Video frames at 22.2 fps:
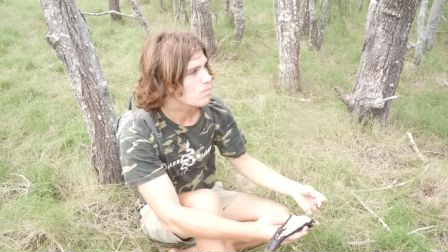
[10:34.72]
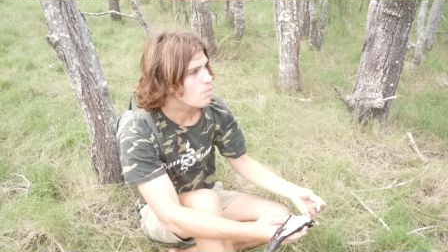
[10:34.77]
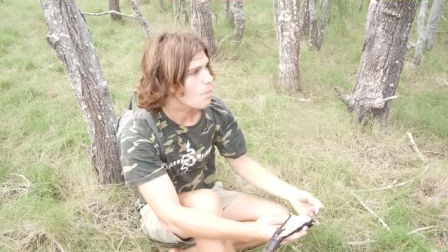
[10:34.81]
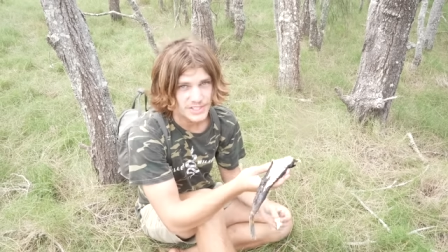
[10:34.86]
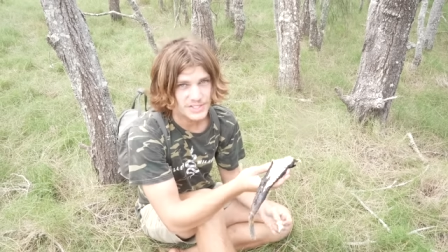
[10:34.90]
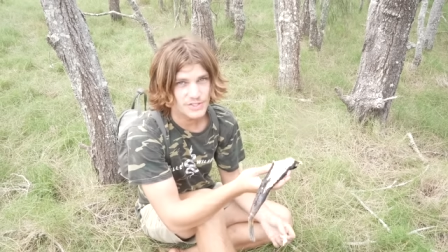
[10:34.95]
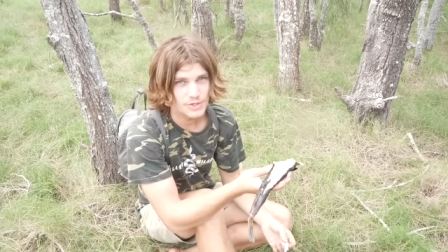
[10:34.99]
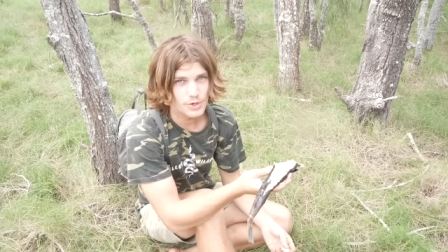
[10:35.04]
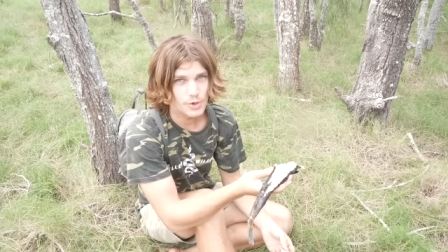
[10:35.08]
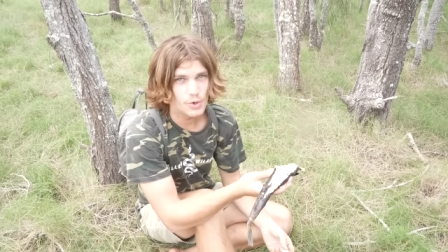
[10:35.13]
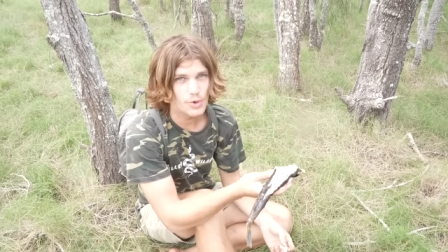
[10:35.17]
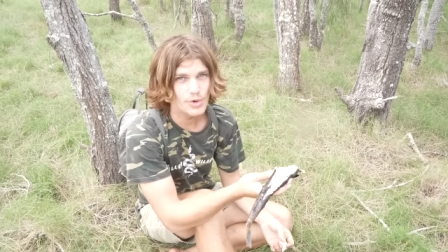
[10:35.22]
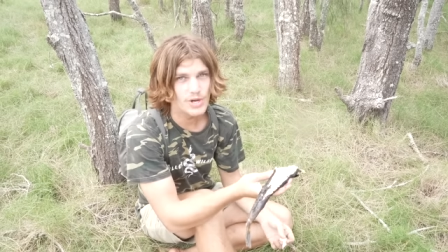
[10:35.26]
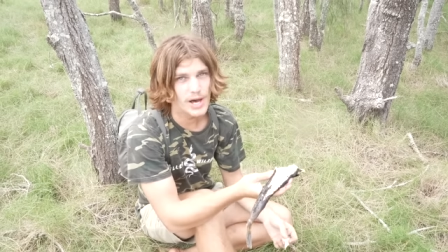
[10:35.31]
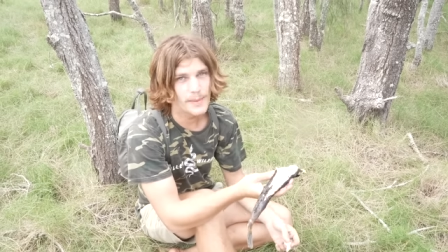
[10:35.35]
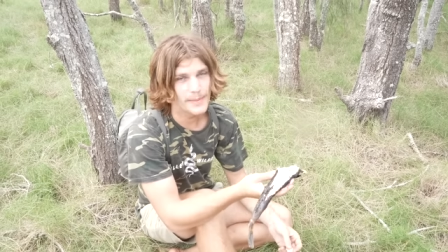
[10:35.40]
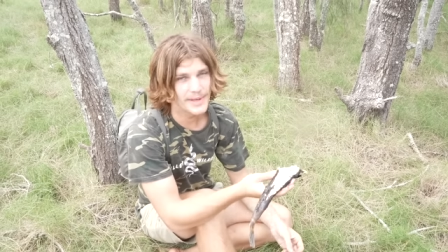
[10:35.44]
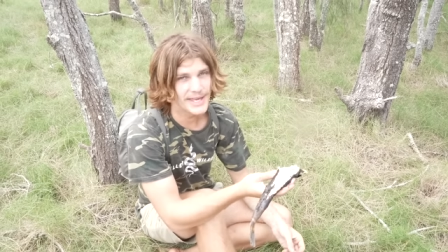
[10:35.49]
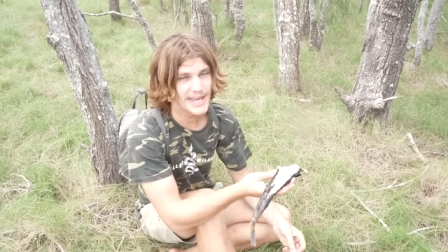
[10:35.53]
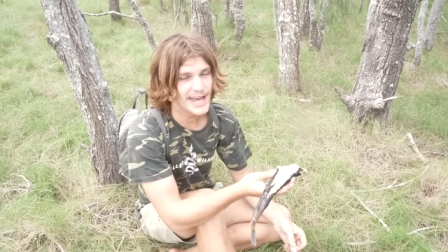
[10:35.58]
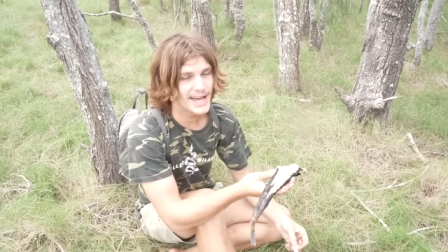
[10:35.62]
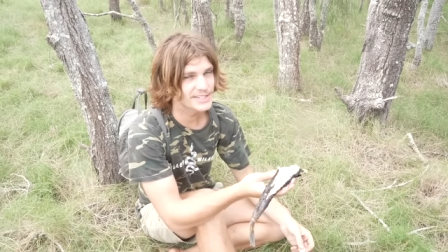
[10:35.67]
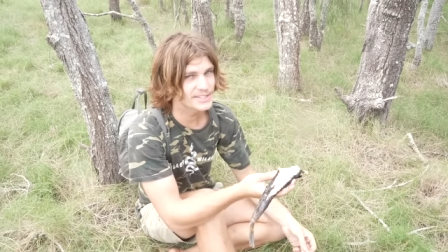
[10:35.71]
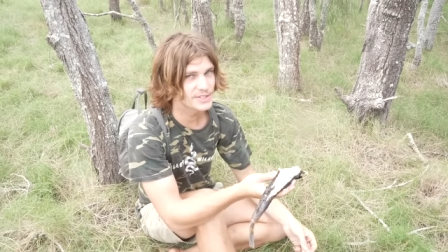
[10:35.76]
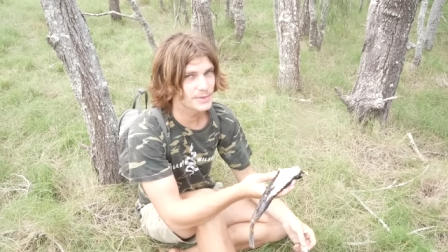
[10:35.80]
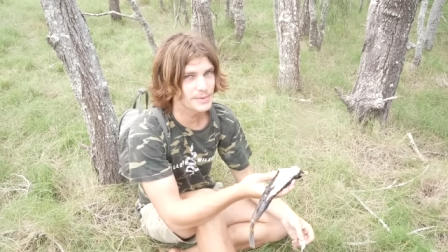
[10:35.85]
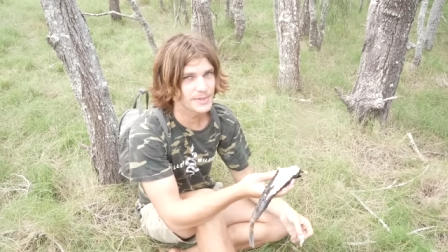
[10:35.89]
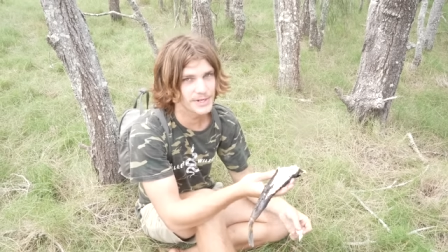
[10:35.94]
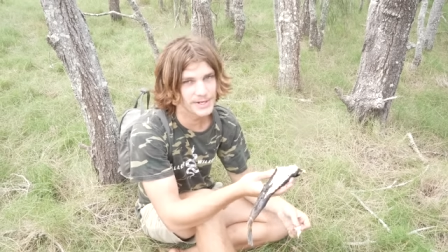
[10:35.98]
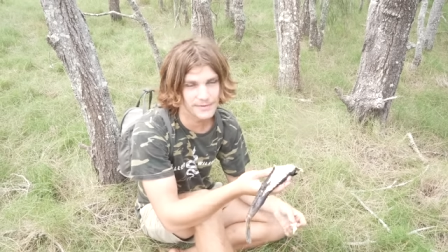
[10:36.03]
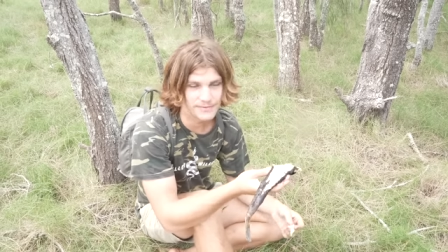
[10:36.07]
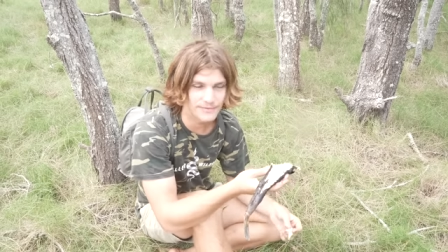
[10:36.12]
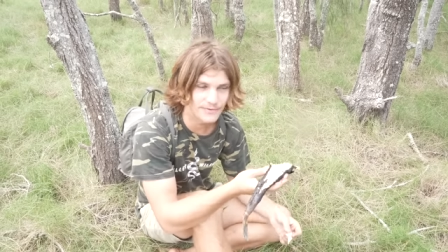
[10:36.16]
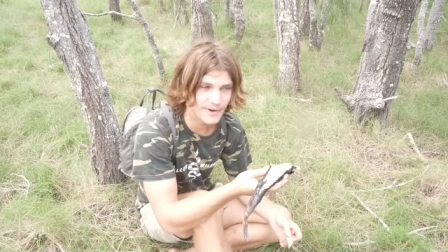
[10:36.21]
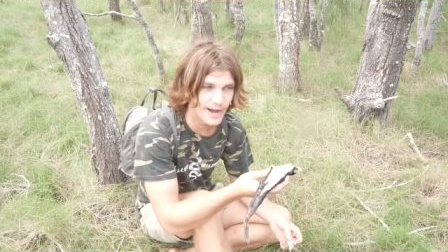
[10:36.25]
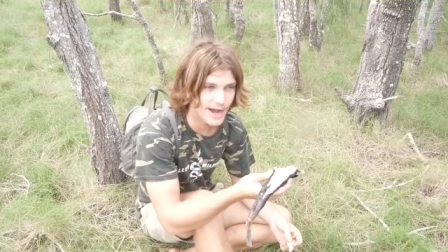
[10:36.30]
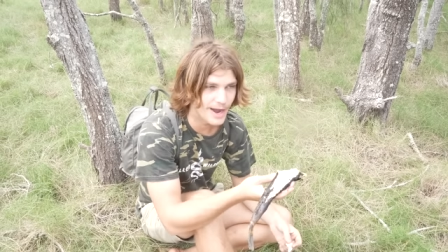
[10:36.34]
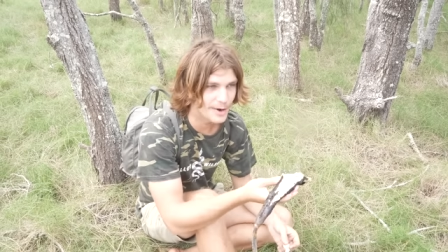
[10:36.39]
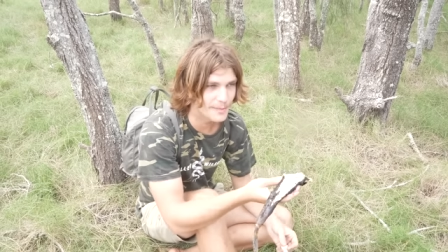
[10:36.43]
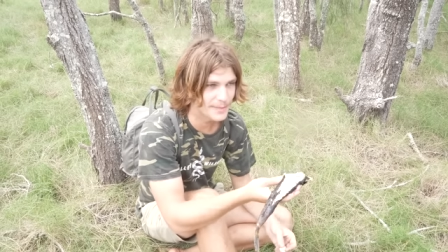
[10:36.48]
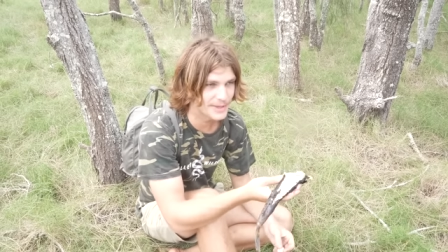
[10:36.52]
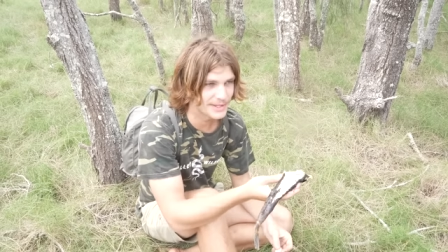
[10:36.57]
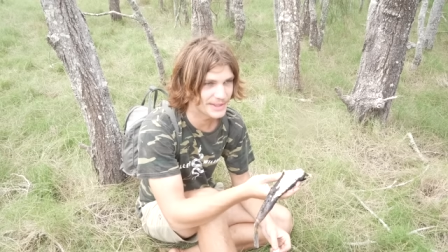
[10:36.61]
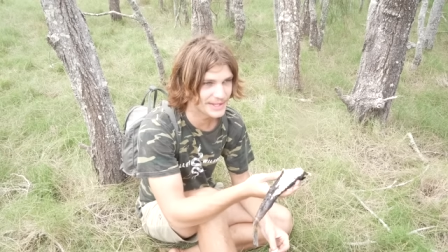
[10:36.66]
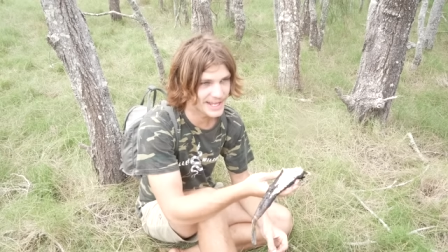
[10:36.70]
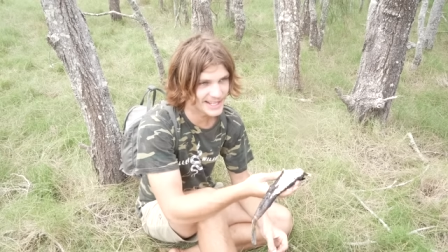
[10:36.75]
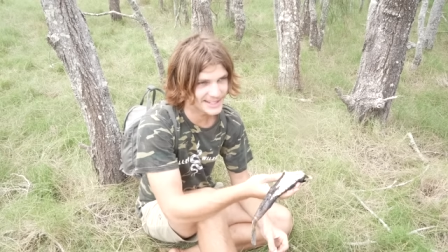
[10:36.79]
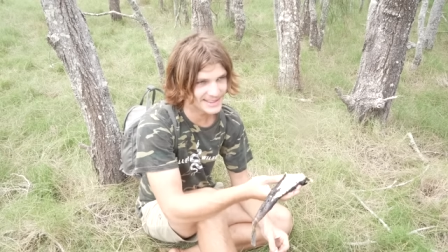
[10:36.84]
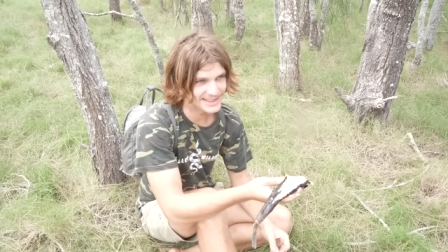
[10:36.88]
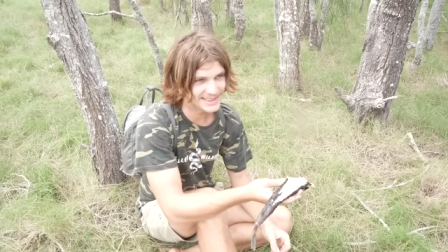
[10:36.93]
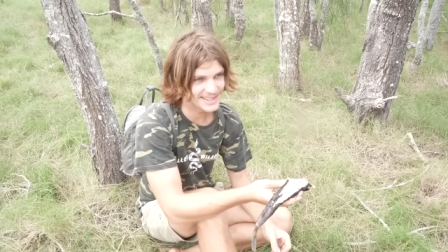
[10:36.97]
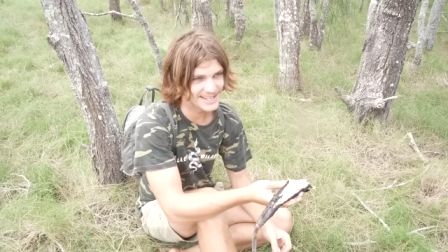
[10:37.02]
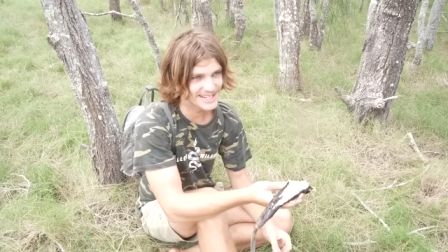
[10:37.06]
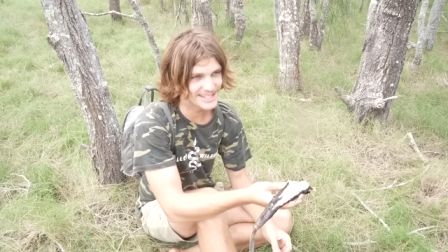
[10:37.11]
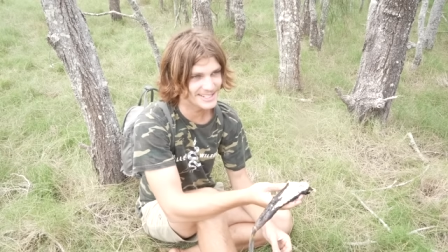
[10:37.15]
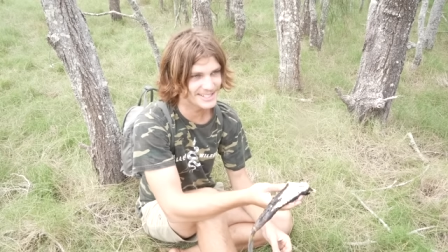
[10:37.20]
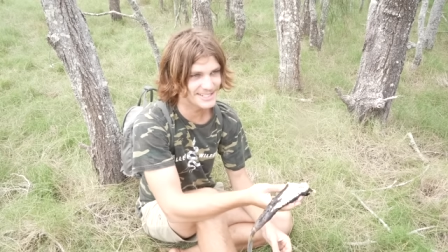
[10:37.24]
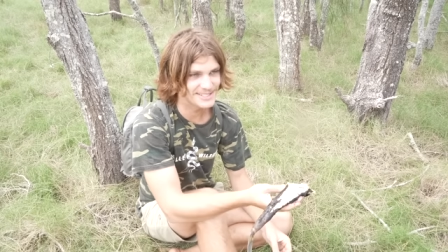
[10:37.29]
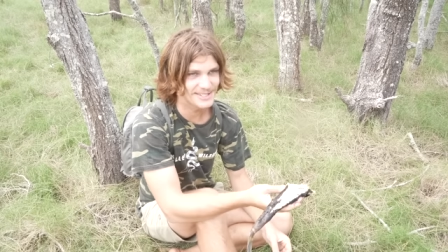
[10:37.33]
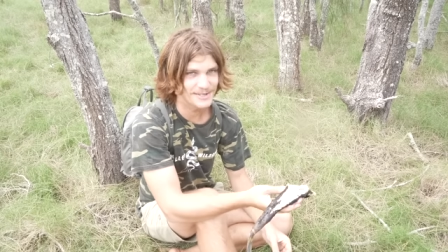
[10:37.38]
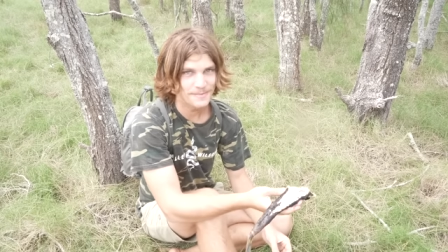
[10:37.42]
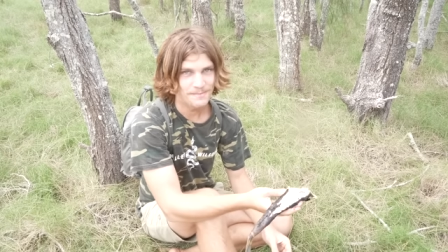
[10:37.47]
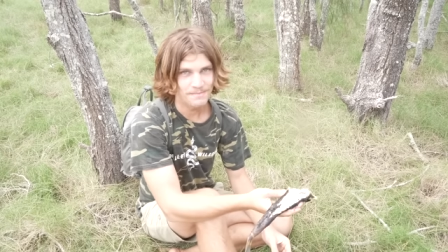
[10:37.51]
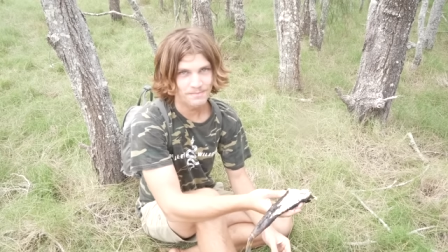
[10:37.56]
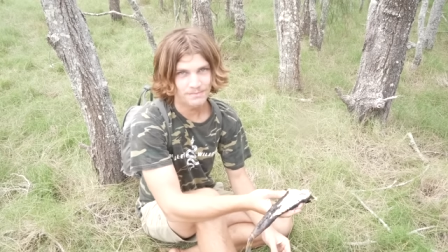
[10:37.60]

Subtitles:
It's cool coming out to an environment like this